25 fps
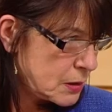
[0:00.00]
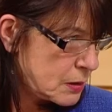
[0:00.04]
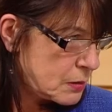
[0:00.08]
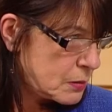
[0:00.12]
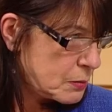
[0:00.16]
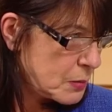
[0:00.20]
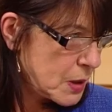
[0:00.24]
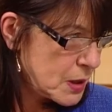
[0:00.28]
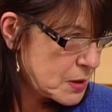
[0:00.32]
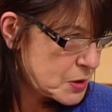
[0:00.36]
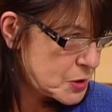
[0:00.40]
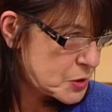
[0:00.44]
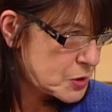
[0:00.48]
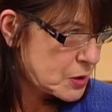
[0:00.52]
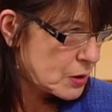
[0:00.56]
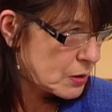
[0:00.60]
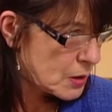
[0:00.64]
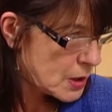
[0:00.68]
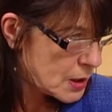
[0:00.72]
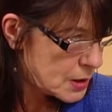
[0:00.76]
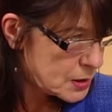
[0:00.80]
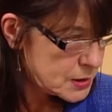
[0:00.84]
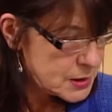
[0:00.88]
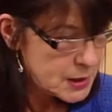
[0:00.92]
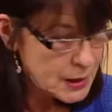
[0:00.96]
and the Minister
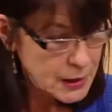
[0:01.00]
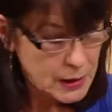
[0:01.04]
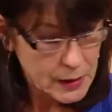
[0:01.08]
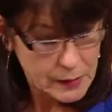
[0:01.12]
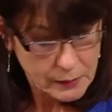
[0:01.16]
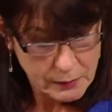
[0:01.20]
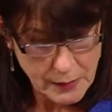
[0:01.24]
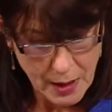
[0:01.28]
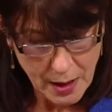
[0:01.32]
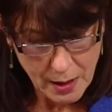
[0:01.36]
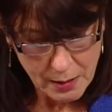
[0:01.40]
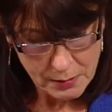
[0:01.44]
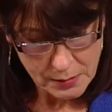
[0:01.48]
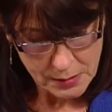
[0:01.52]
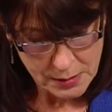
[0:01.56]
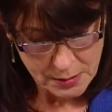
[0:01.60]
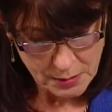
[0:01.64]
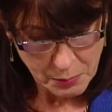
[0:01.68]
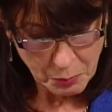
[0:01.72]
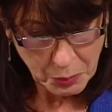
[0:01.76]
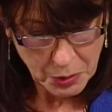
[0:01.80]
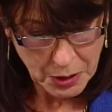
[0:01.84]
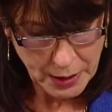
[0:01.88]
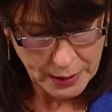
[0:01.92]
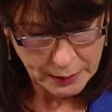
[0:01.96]
taking that
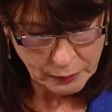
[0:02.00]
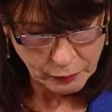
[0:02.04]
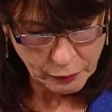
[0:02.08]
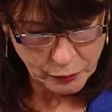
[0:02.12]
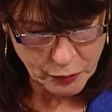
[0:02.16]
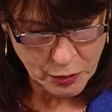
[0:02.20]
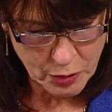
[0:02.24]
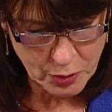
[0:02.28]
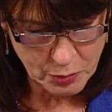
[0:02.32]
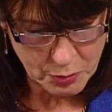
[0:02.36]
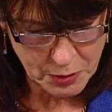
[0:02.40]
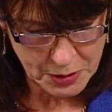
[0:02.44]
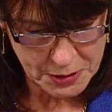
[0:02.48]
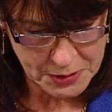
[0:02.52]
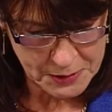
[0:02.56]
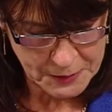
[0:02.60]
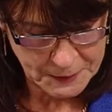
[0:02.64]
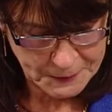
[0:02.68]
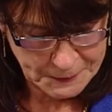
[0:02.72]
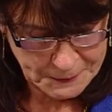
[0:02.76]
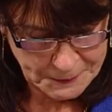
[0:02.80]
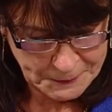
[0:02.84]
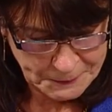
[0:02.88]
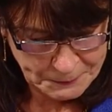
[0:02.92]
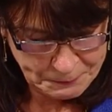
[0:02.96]
plan forward.
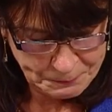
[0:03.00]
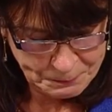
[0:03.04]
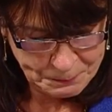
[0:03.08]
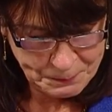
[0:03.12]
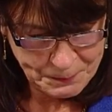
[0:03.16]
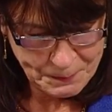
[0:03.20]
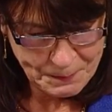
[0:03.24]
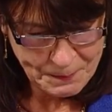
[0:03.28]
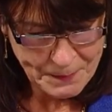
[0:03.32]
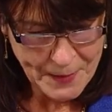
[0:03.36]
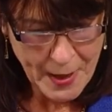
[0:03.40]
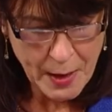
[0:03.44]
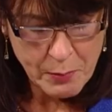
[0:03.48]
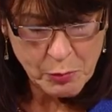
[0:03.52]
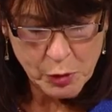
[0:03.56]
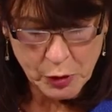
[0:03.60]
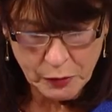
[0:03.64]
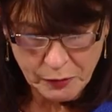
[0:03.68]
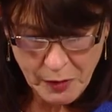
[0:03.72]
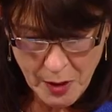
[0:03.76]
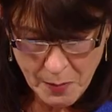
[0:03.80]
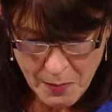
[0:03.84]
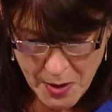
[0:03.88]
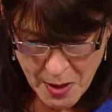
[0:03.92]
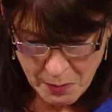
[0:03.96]
I move
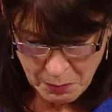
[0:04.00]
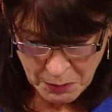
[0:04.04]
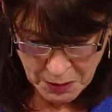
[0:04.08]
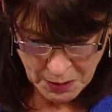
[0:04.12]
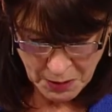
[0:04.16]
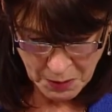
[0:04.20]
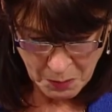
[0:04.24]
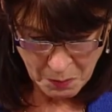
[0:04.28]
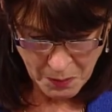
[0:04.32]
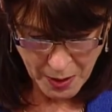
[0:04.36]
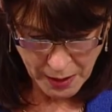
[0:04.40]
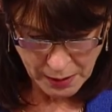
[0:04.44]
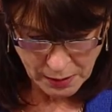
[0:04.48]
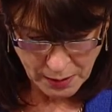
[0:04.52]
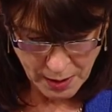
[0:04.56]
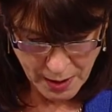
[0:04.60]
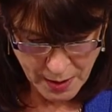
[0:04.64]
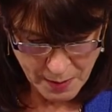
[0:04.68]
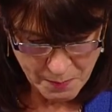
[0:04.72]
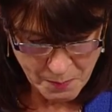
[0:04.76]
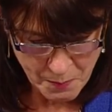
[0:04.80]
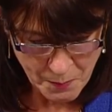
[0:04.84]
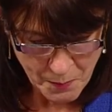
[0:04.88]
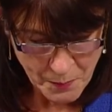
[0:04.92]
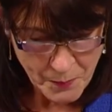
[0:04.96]
the amendment in my
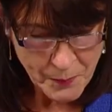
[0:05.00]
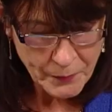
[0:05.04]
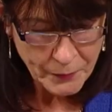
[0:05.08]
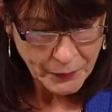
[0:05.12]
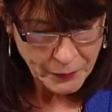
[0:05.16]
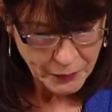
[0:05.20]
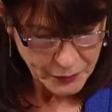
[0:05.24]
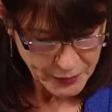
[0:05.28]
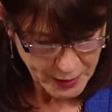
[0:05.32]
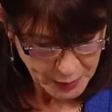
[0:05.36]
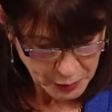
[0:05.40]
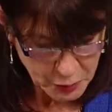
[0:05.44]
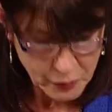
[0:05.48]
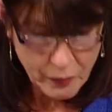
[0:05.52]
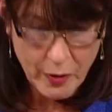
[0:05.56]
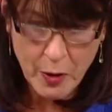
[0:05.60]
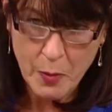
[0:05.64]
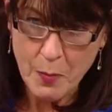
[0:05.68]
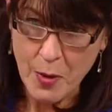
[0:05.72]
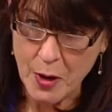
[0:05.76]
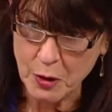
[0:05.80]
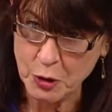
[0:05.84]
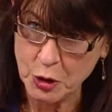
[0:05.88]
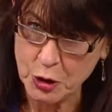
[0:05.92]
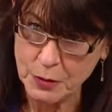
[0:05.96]
name. Thank you very
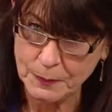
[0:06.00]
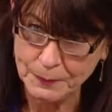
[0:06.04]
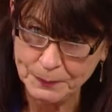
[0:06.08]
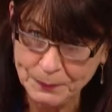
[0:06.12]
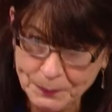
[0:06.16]
much.